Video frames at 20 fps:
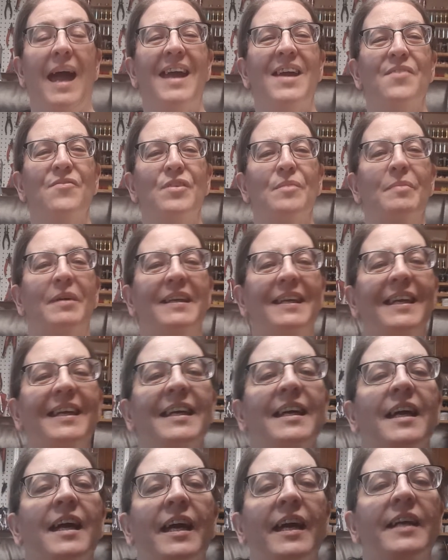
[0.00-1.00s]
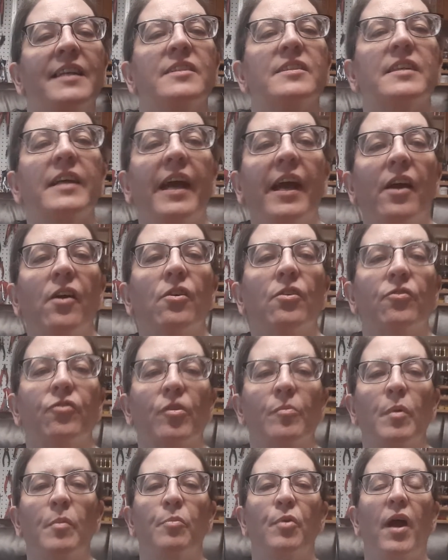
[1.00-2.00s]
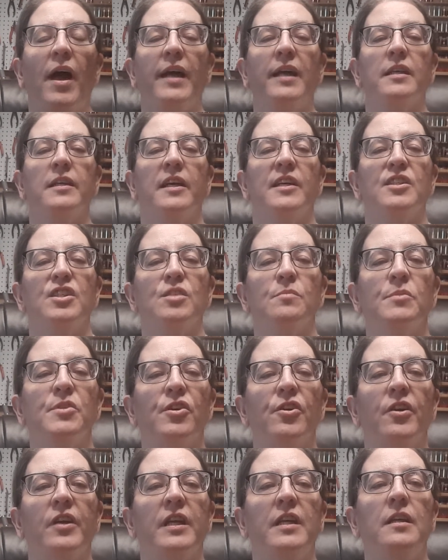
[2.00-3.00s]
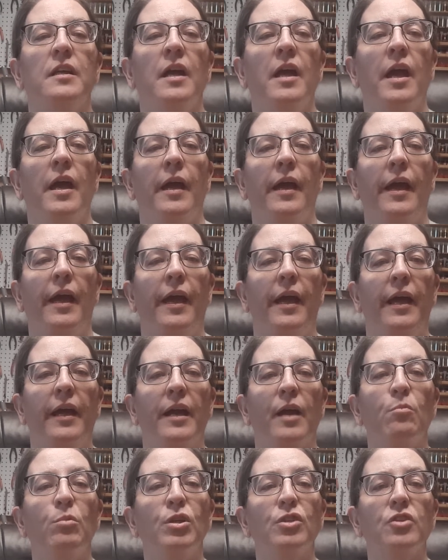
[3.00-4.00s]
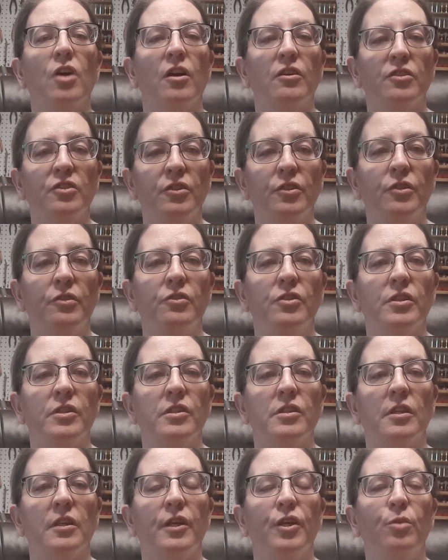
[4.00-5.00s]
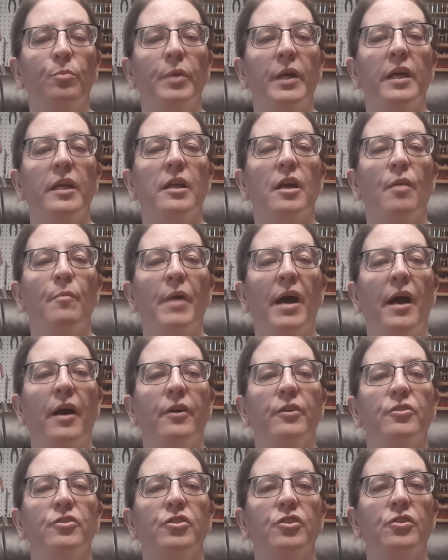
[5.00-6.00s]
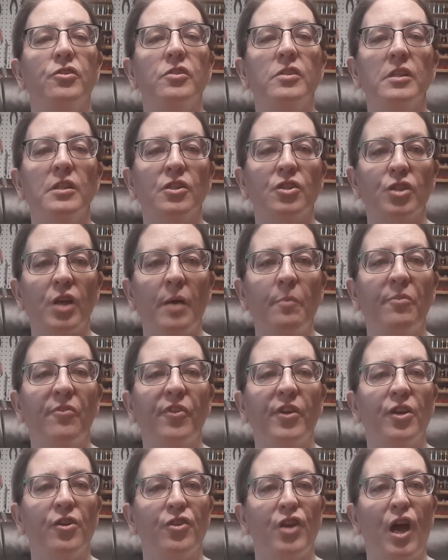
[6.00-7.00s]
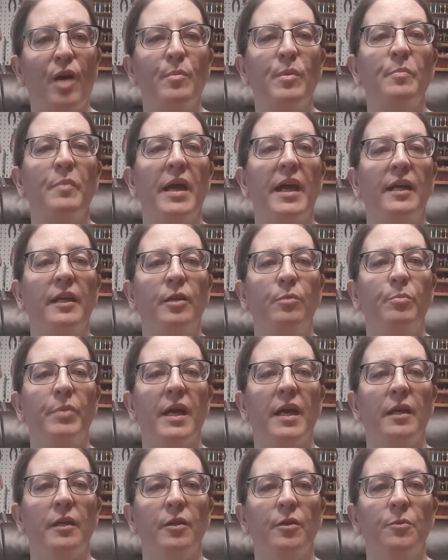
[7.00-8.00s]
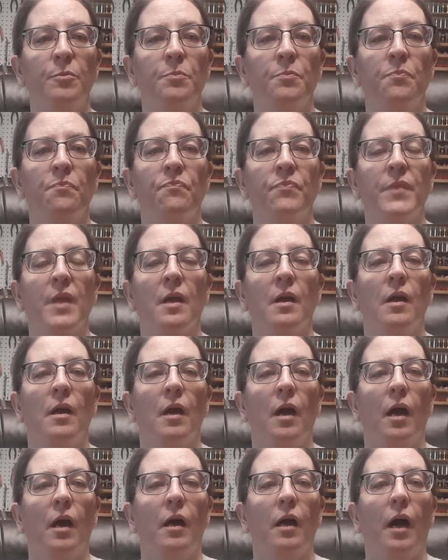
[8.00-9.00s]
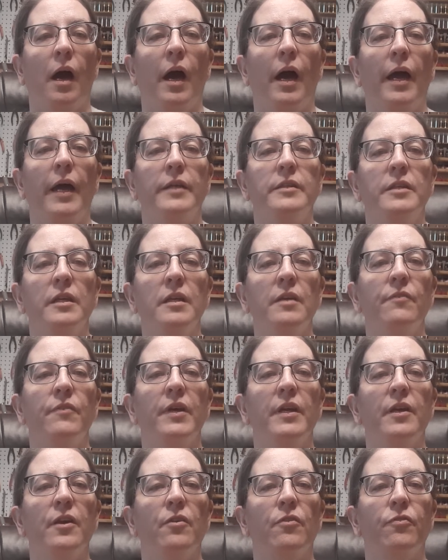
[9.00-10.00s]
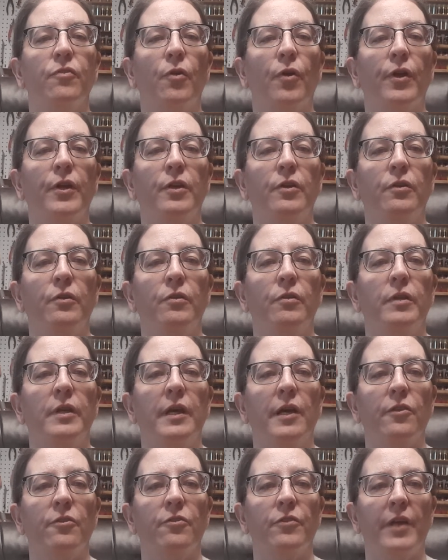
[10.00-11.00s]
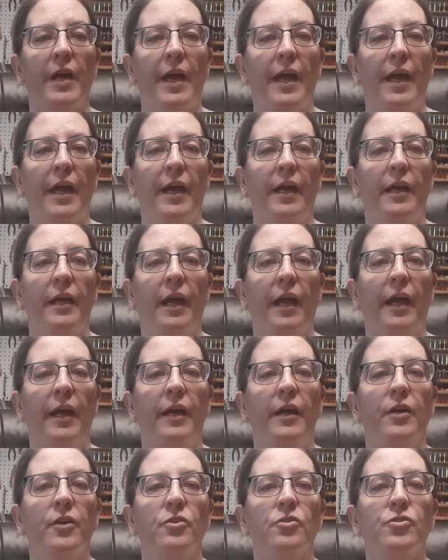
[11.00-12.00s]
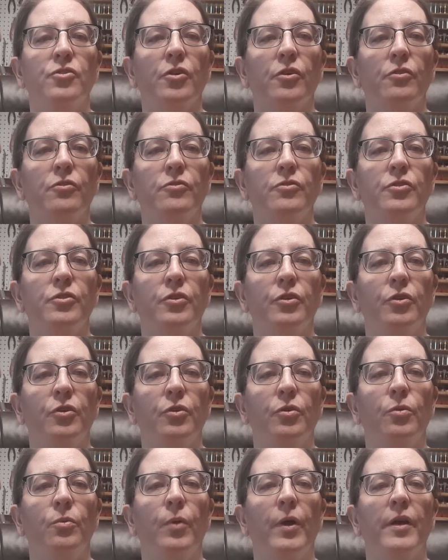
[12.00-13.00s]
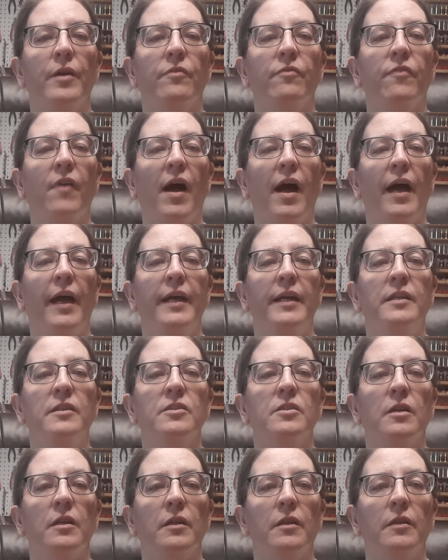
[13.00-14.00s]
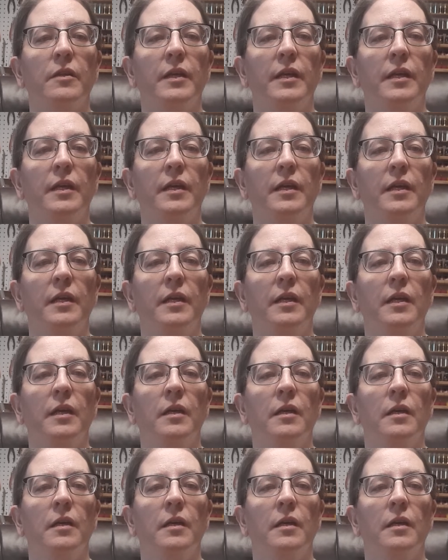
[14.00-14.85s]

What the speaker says: Hi everybody, it's Carol from O'Brien Custom Turning, and I want to talk to you just a little bit about choosing a shape for your diamond painting pen. I did a video for you the other day and showed you where to find the